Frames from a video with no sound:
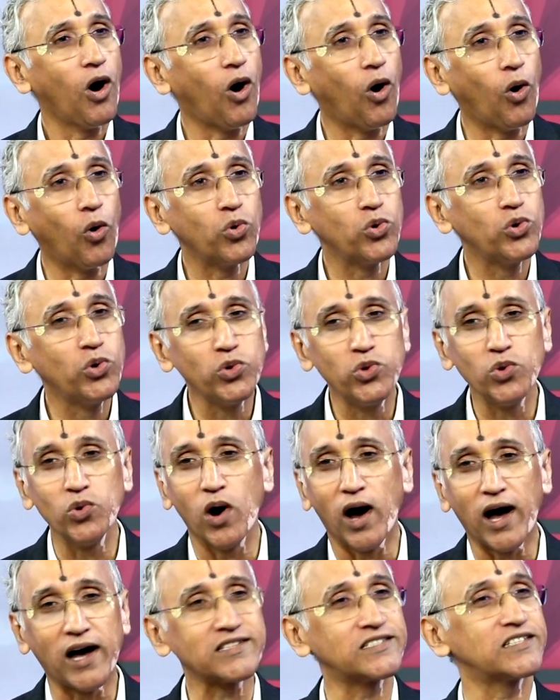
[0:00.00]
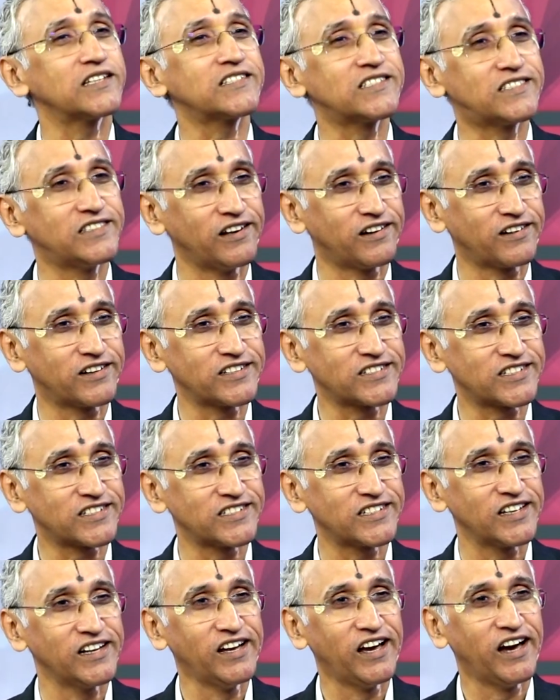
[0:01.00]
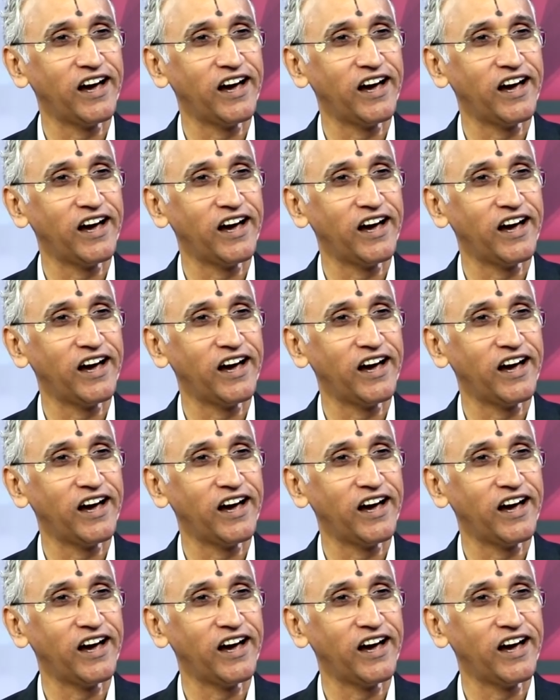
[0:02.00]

How do you assess the risks